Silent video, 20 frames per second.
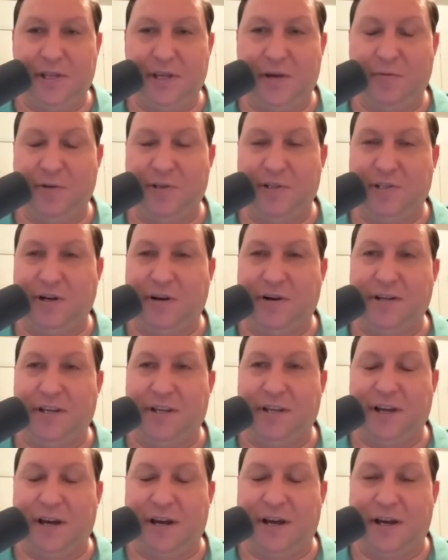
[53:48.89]
that were
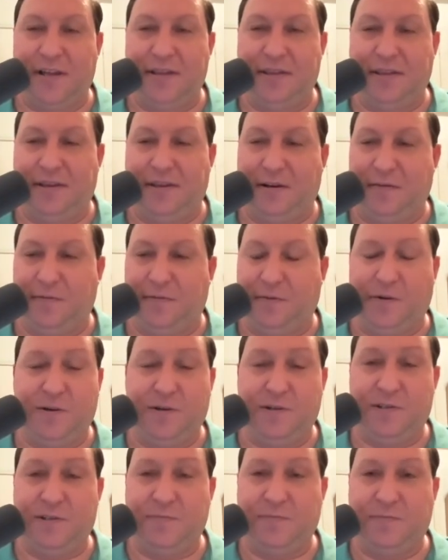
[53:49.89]
starting on their
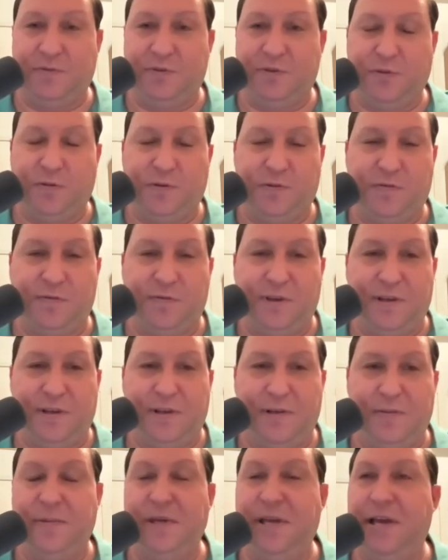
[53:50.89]
first short
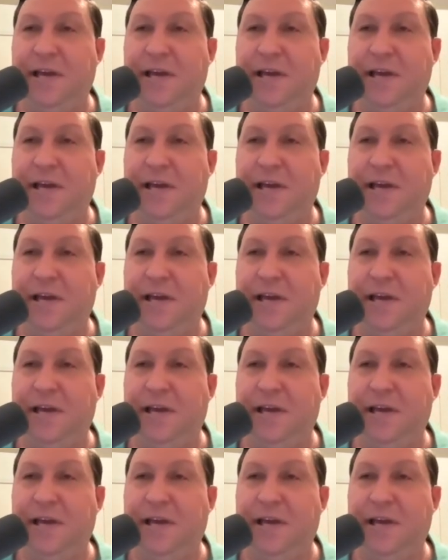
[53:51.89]
film,